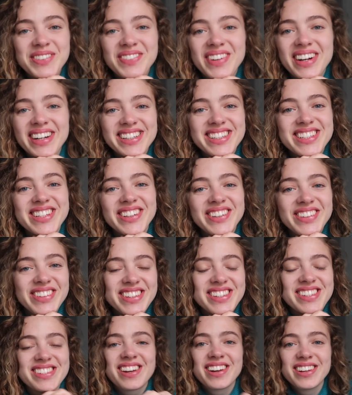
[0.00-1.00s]
welcome back to
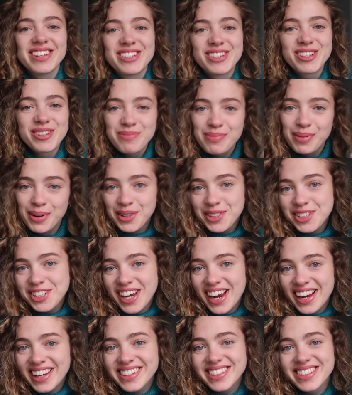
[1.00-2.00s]
the StudyTube
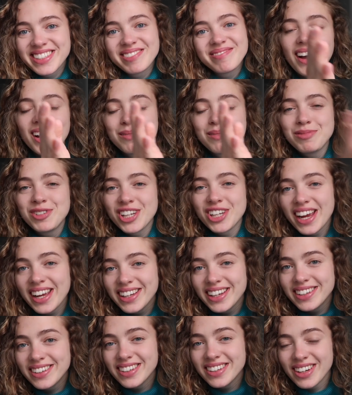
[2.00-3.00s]
Project. I'm
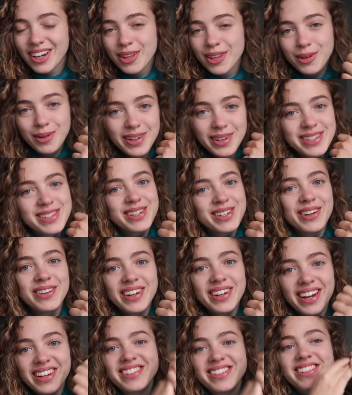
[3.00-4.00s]
Jade, otherwise
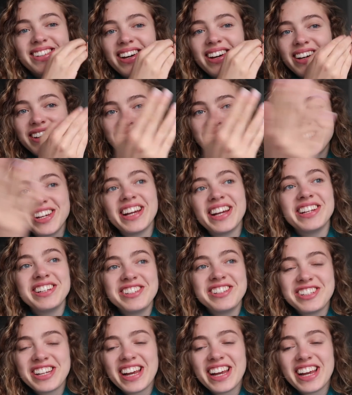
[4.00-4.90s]
known as Unjaded